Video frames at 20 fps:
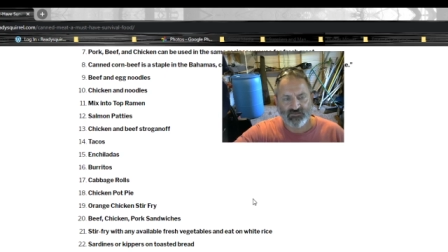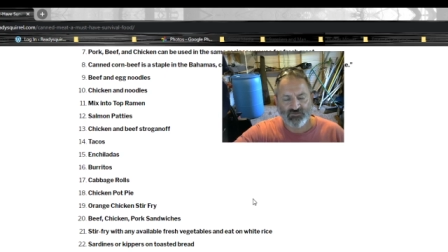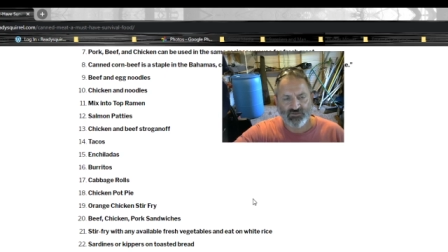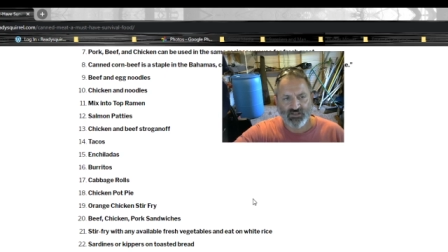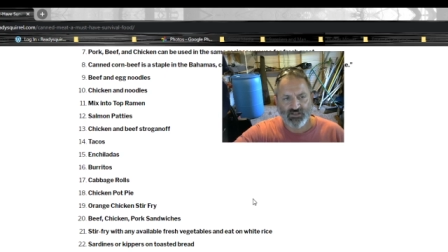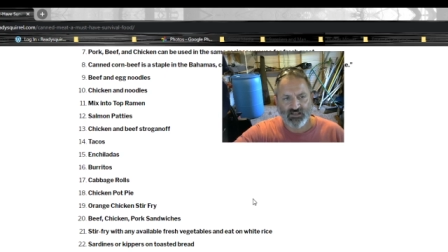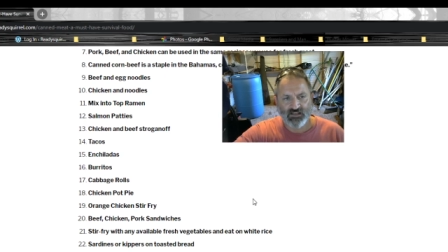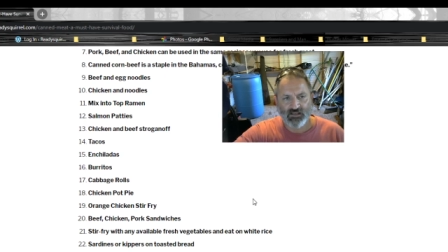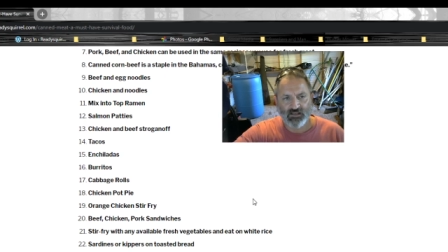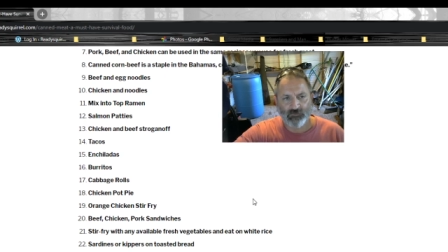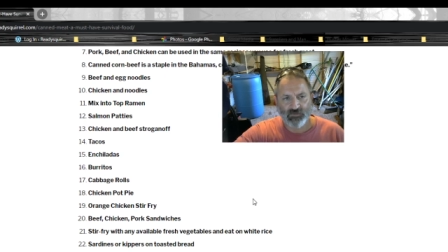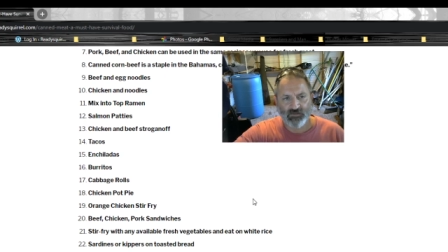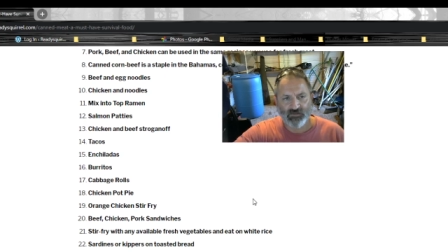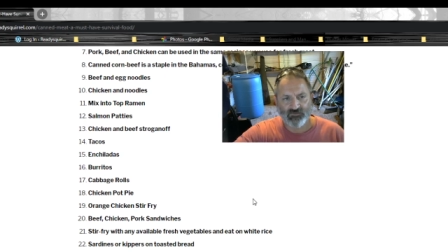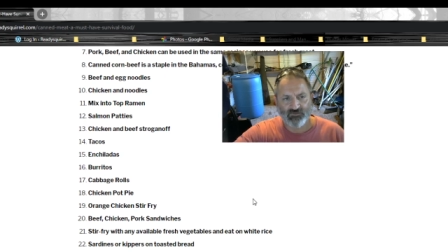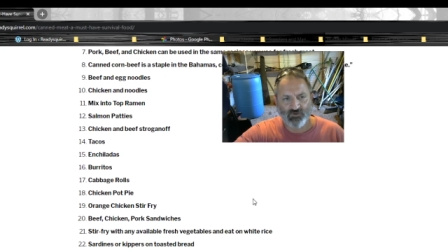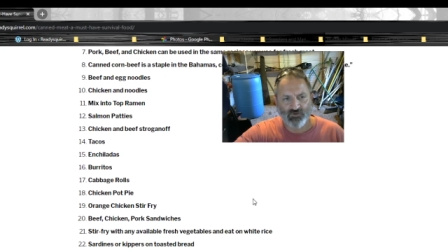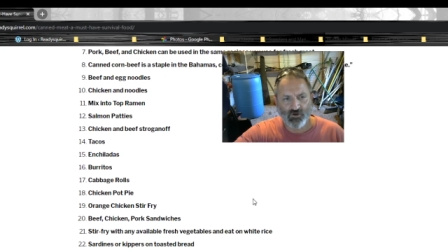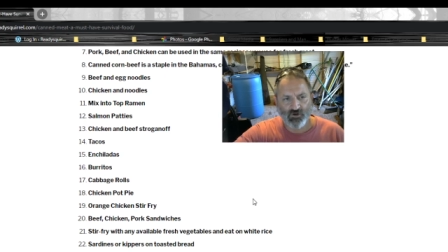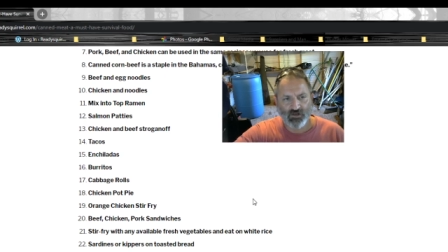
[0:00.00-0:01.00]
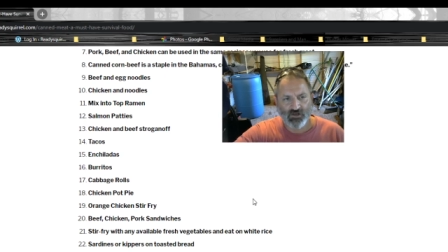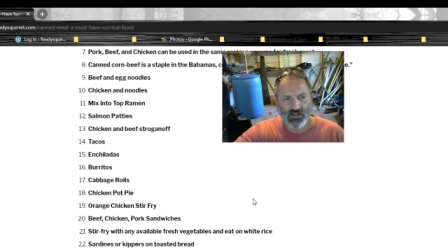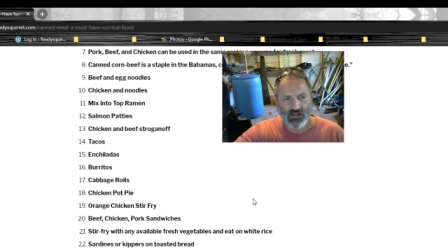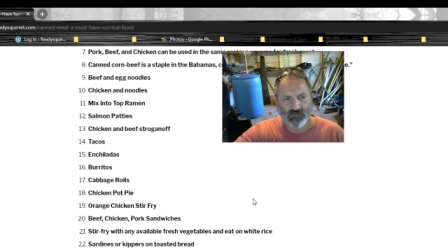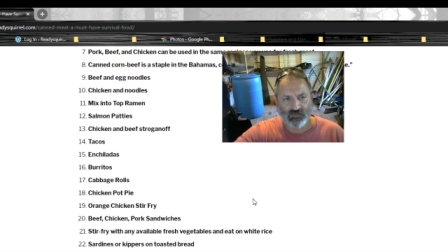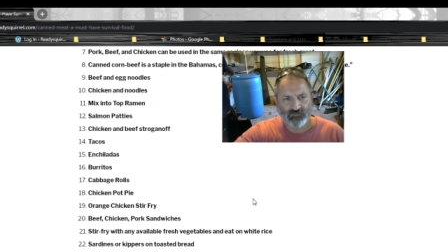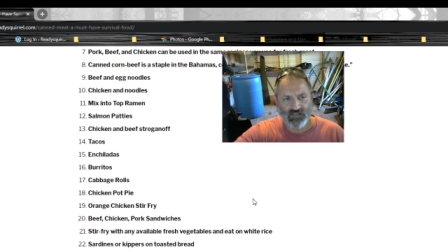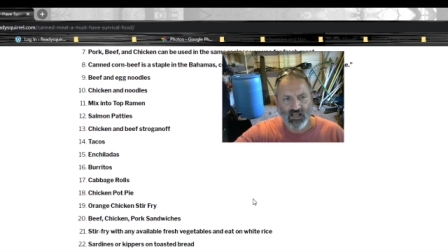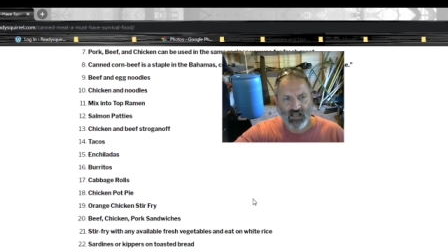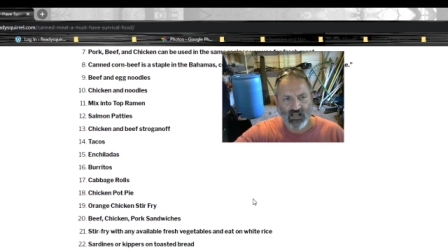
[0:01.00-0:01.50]
chicken and beef
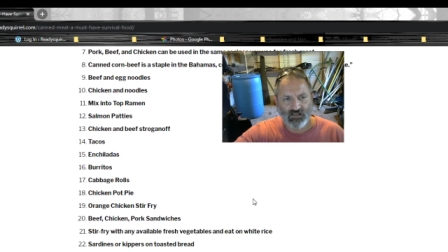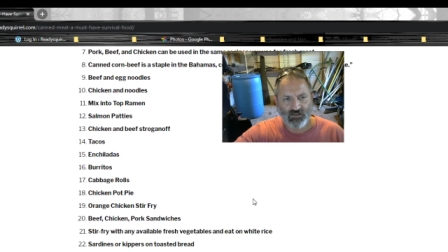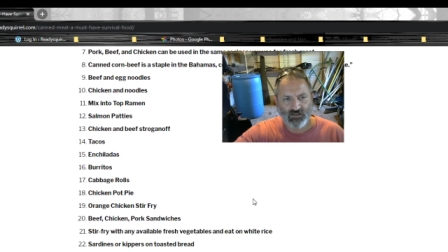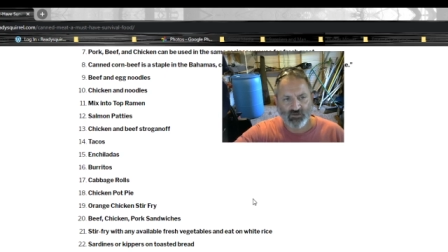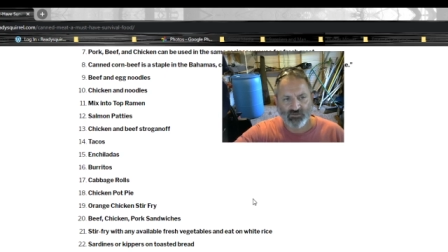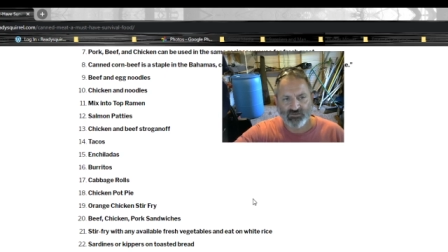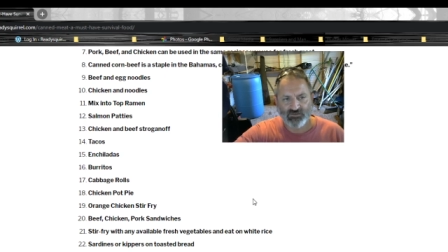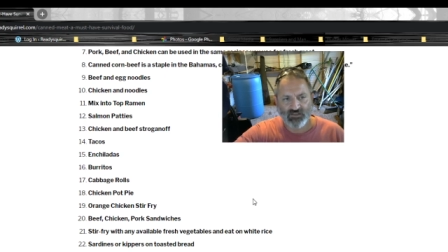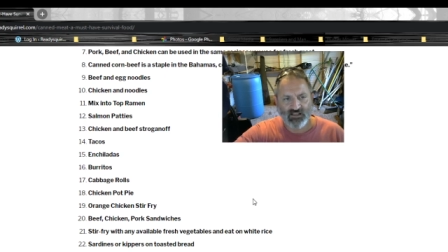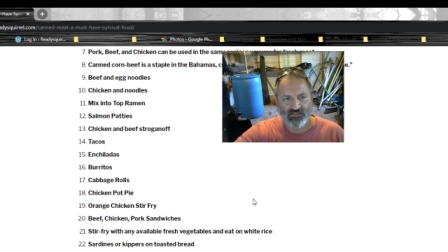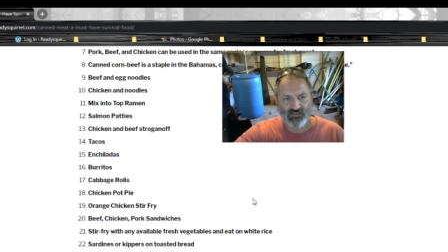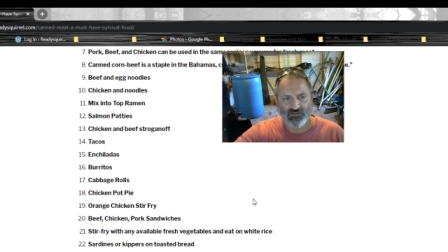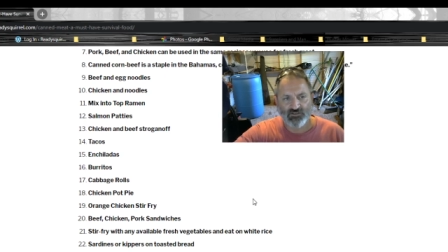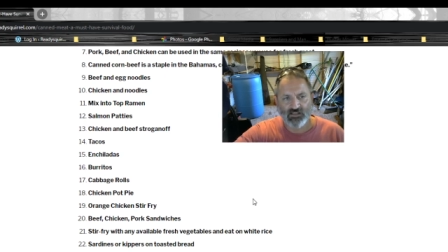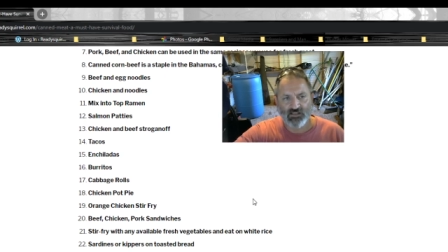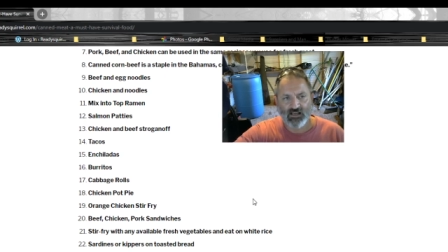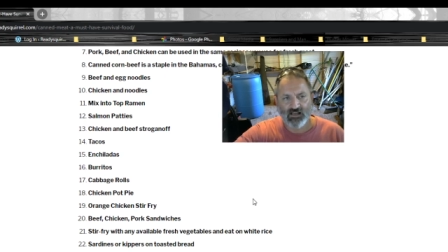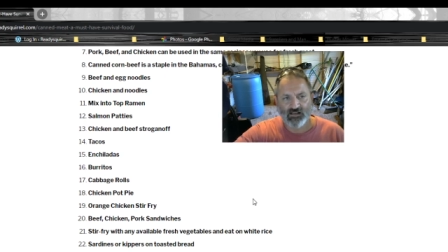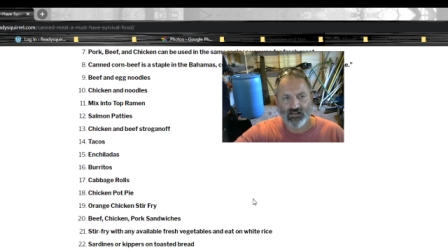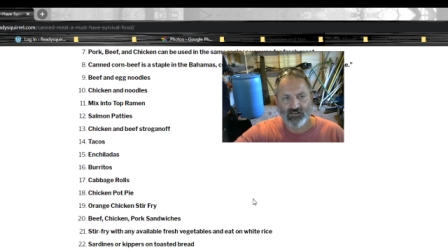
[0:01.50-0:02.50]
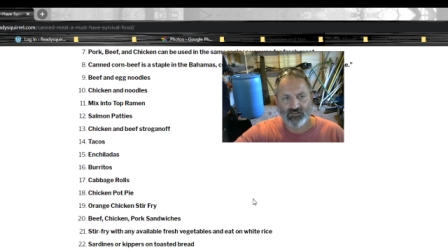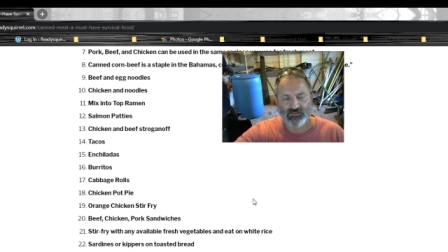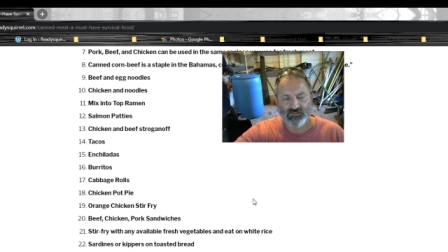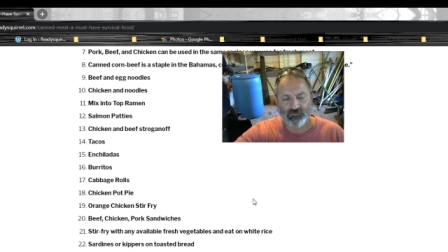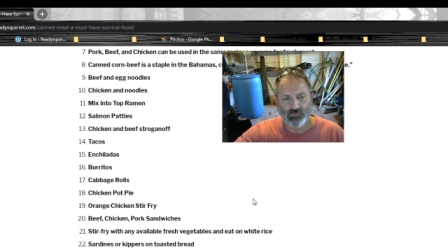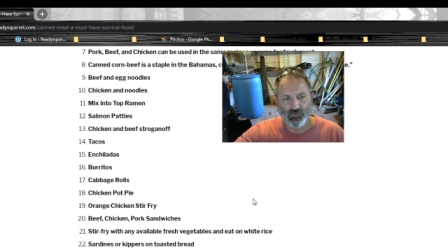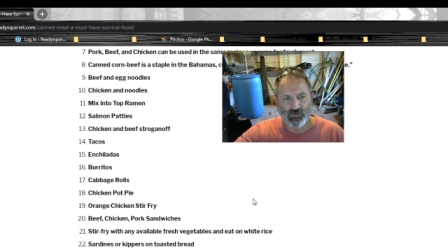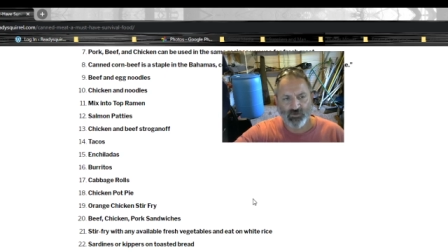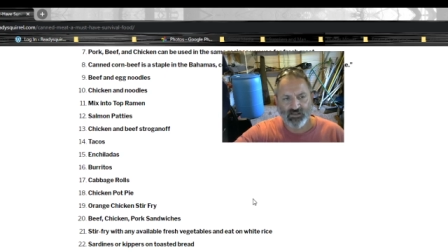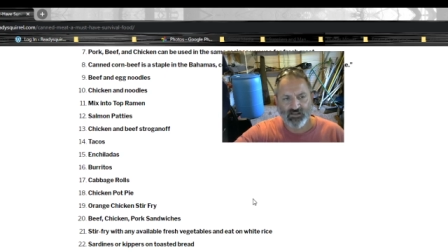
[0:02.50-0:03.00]
stroganoff, tacos, enchiladas,
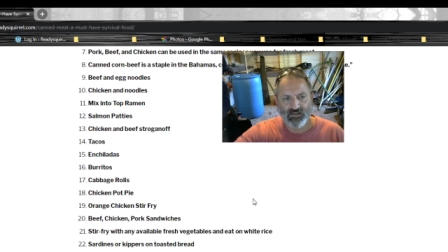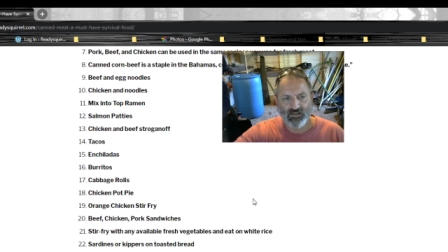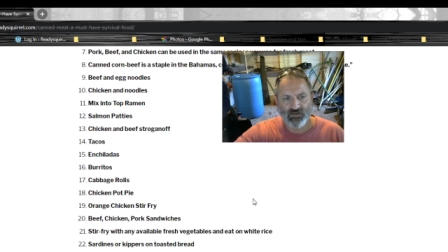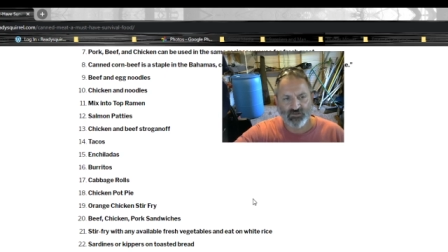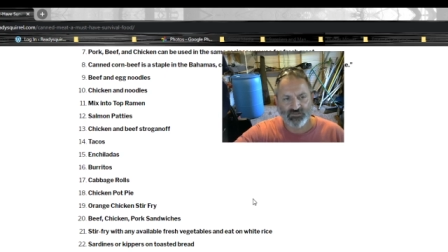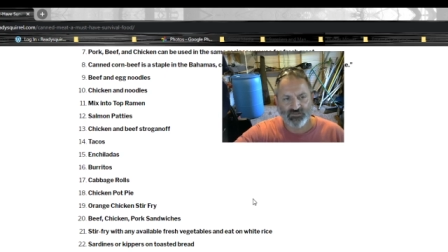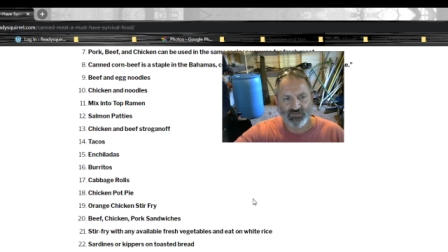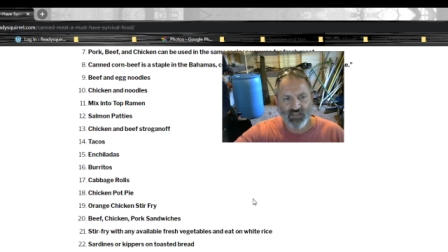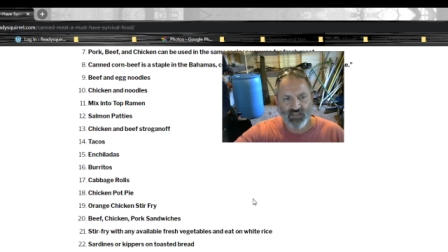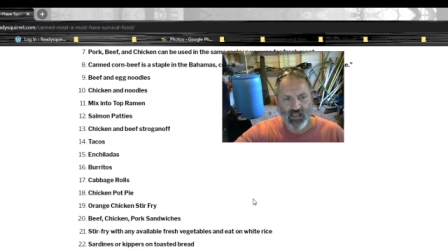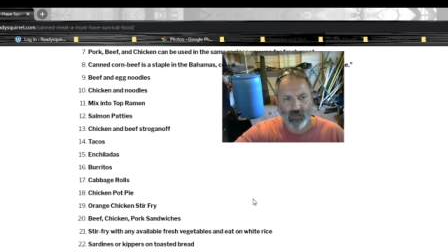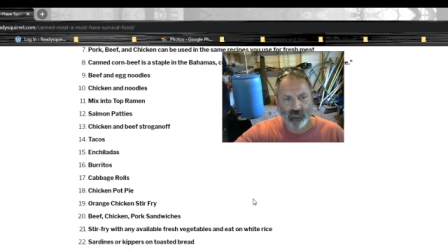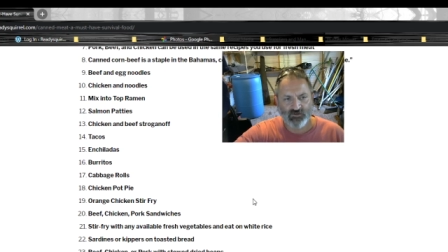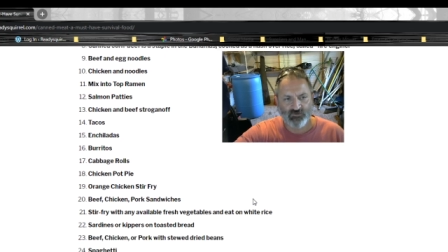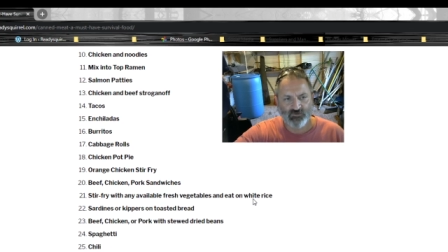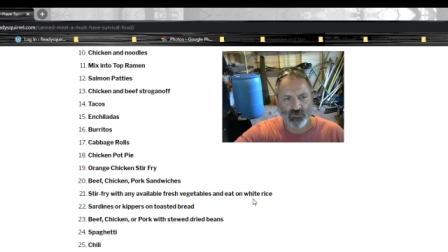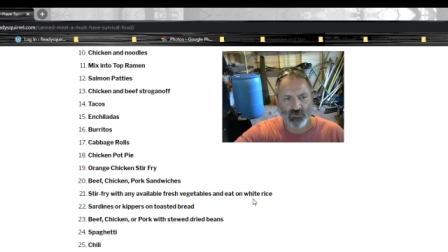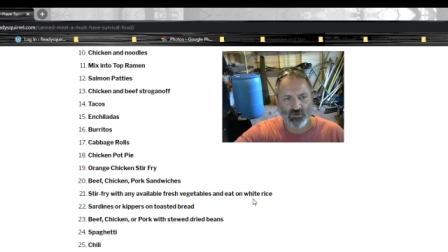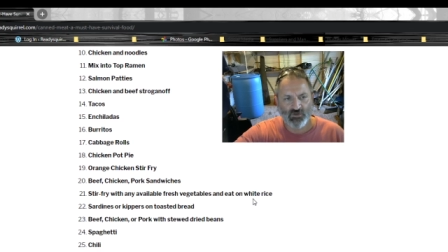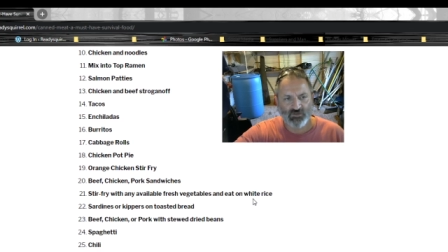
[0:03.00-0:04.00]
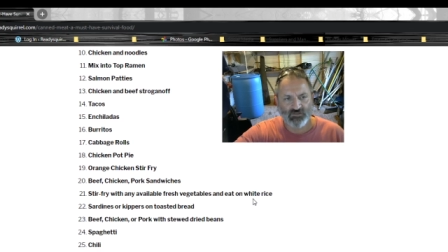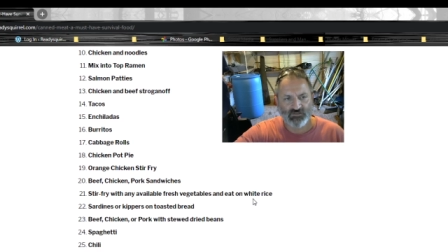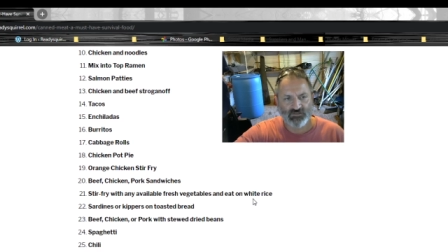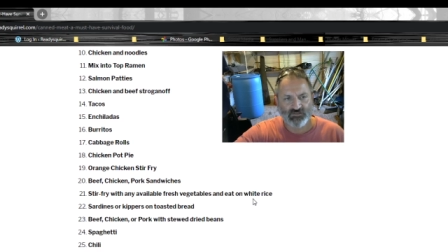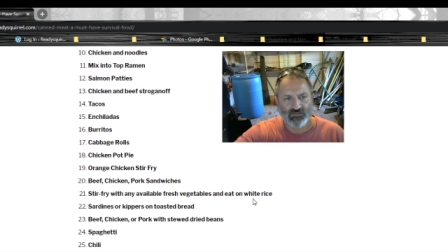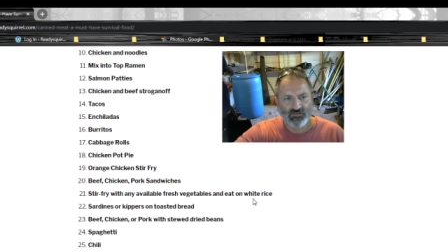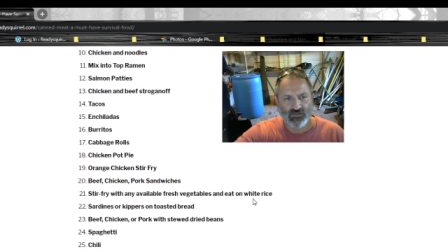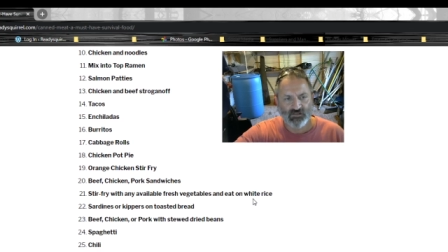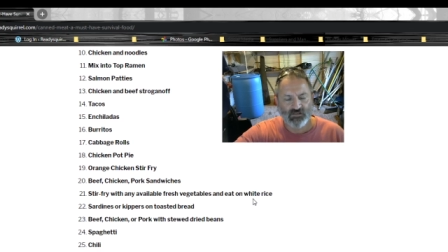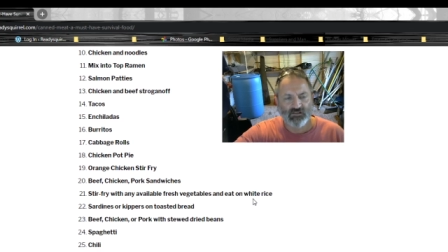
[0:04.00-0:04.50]
burritos, cabbage
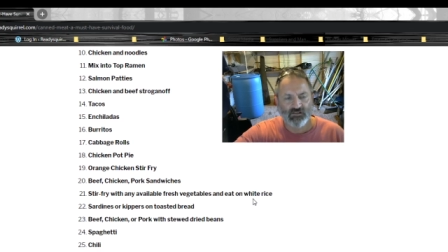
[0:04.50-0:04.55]
rolls,